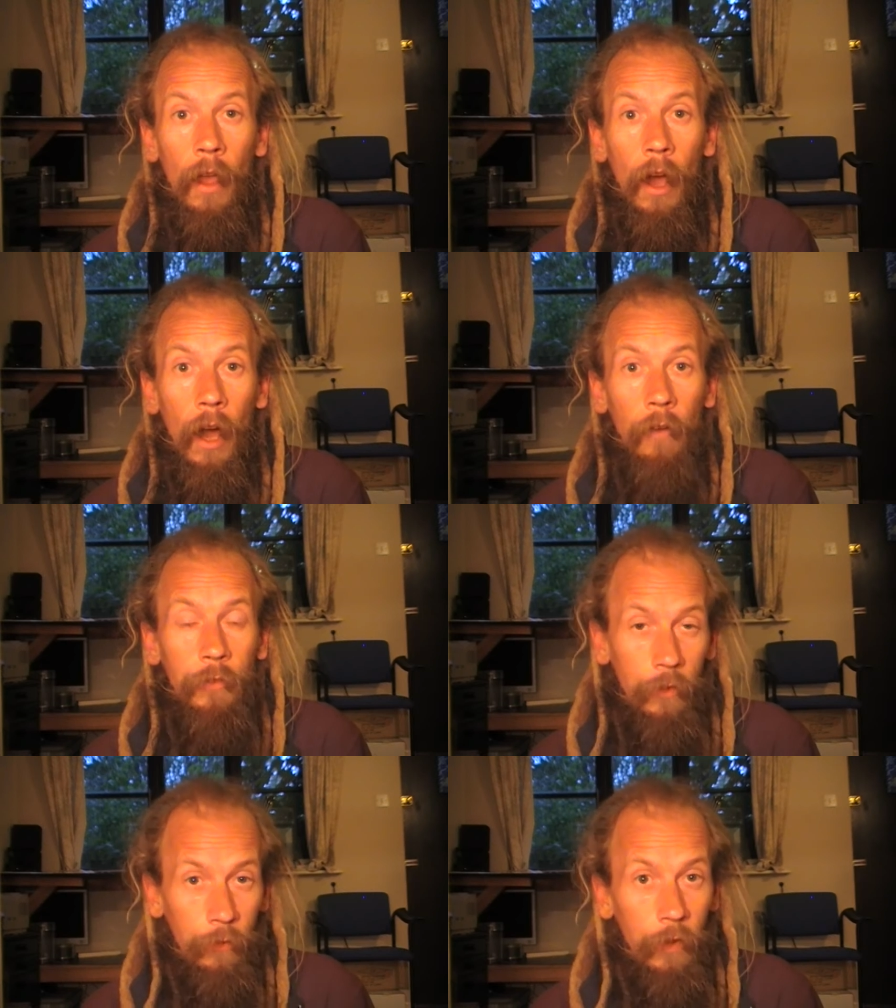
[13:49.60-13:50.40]

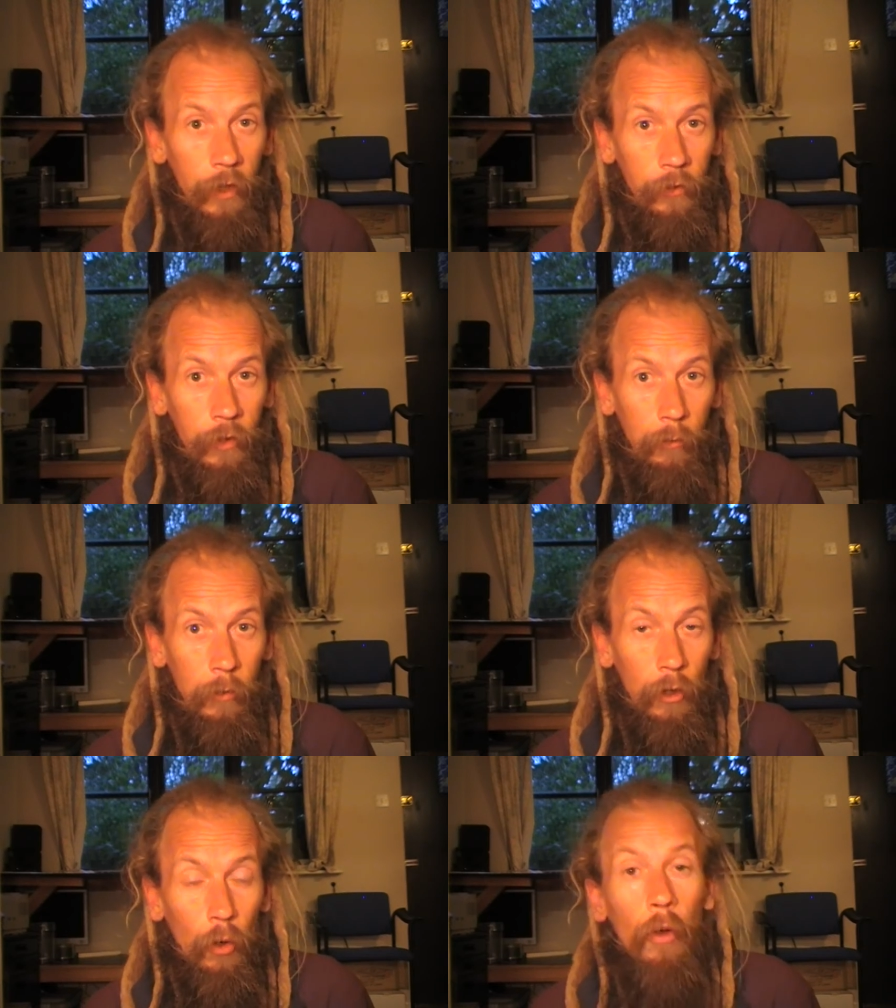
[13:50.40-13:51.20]
after the first
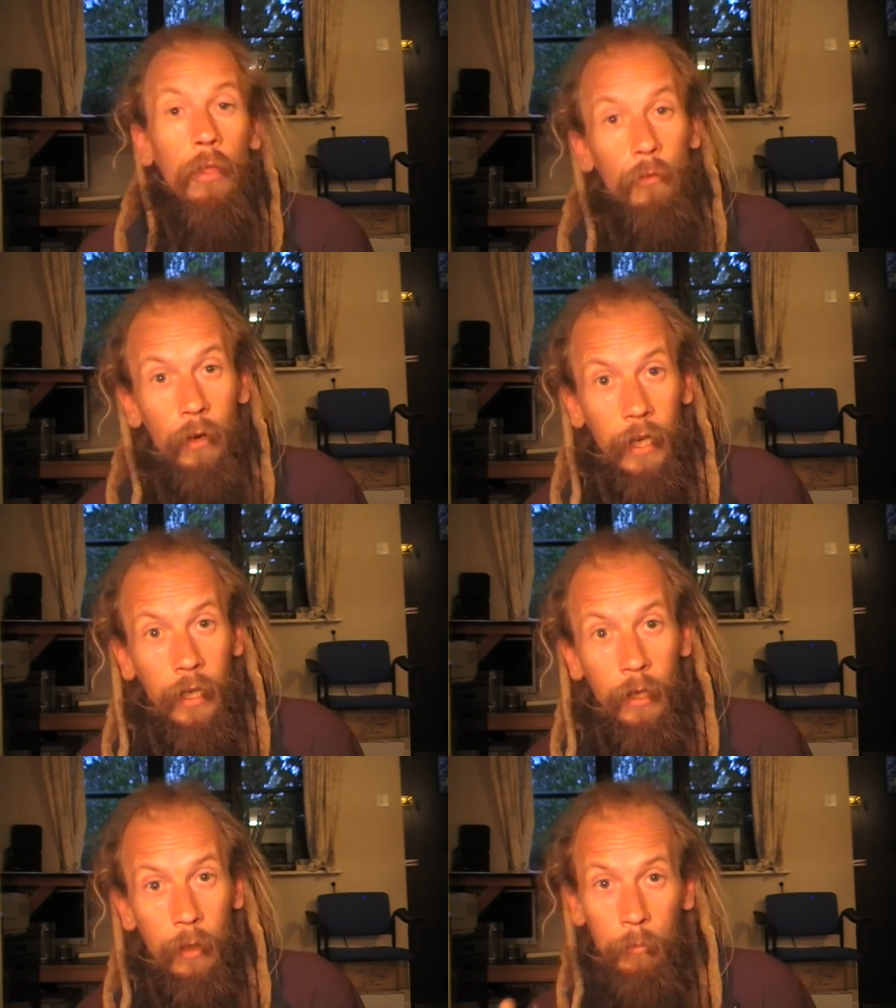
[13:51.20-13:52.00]
number, or
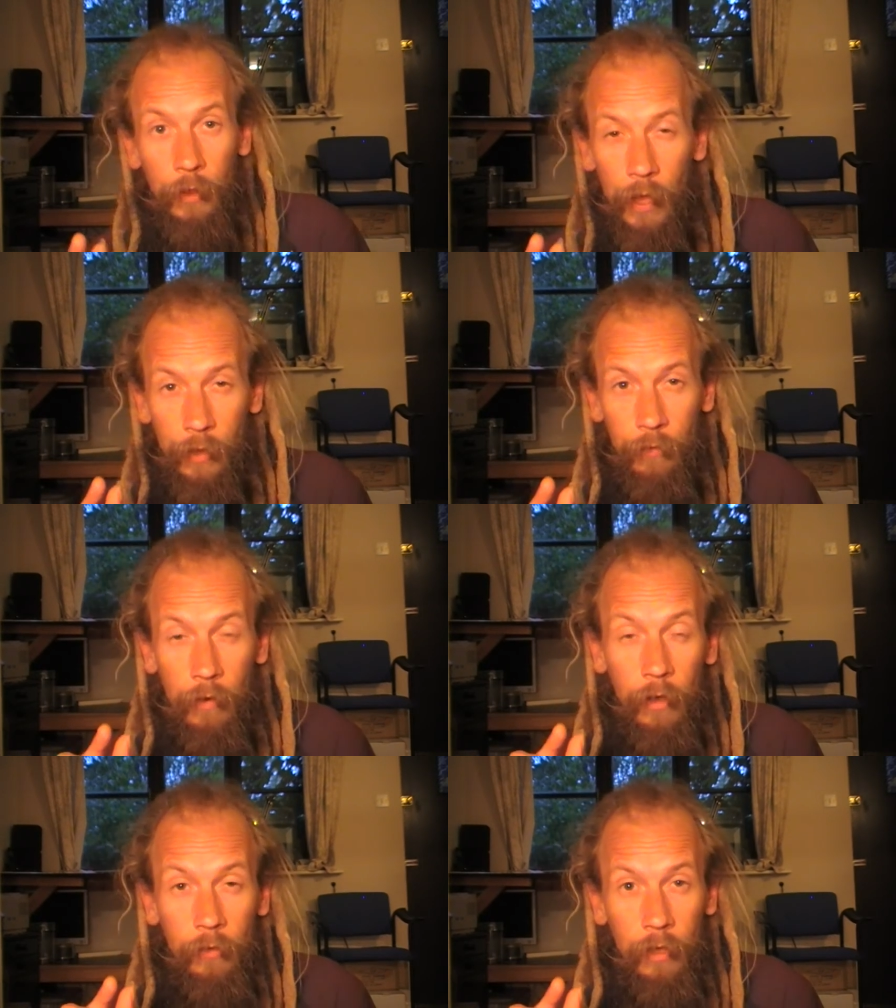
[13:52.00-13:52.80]
3, but they're the
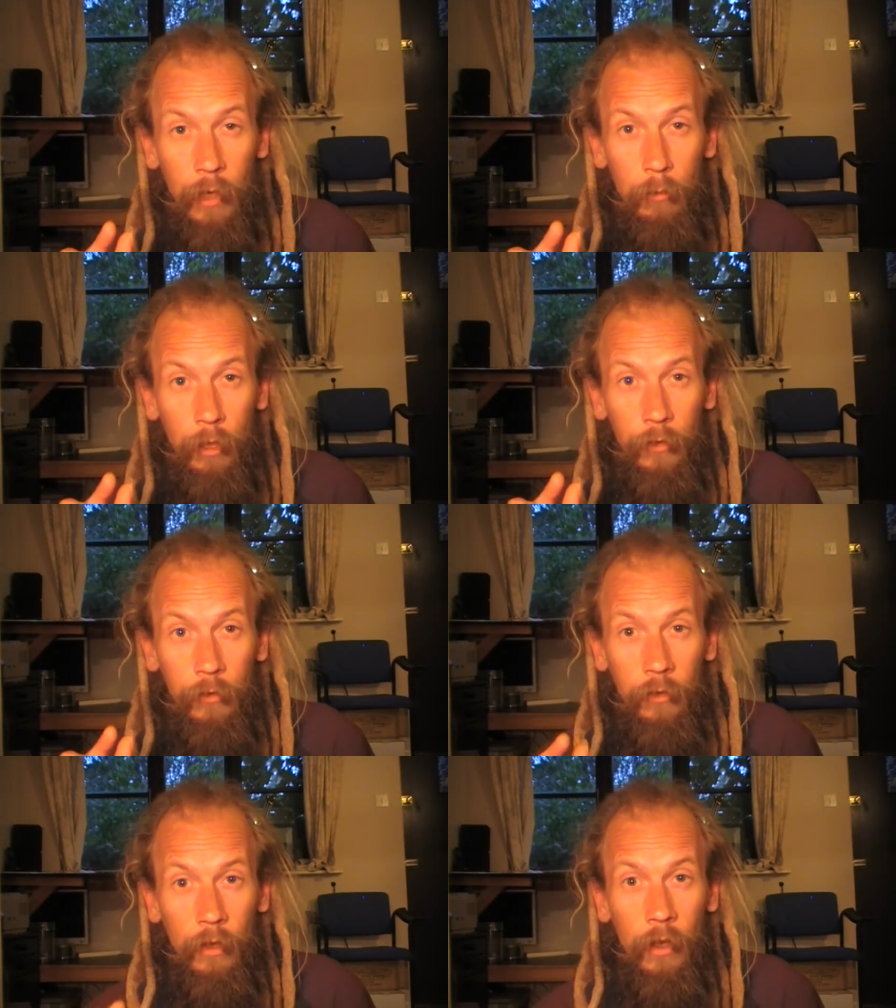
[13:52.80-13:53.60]
very slim ones.